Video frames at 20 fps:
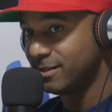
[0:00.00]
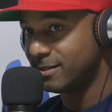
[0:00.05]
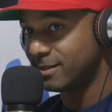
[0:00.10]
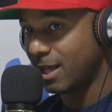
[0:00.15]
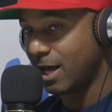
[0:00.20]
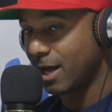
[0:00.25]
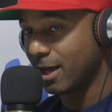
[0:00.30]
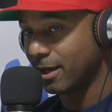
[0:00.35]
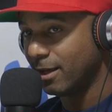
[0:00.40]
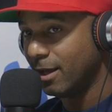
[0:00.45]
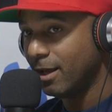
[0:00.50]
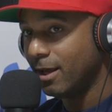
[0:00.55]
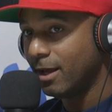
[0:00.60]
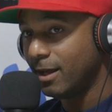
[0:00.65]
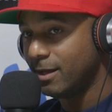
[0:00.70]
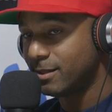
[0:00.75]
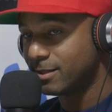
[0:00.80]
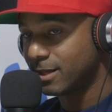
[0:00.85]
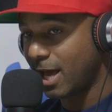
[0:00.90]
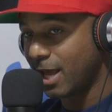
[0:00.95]
he's lying.
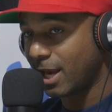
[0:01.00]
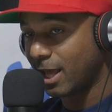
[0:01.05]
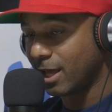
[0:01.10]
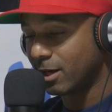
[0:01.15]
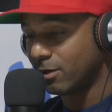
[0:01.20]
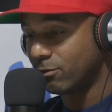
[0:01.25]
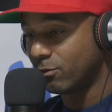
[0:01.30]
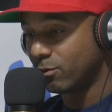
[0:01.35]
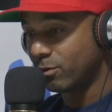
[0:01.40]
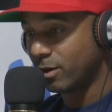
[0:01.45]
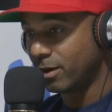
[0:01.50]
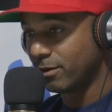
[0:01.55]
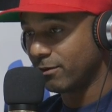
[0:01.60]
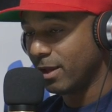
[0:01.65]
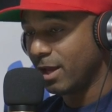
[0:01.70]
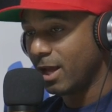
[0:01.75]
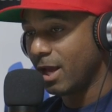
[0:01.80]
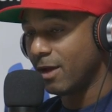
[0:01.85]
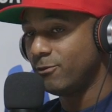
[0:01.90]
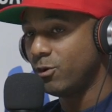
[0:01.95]
He's lying like a little rough.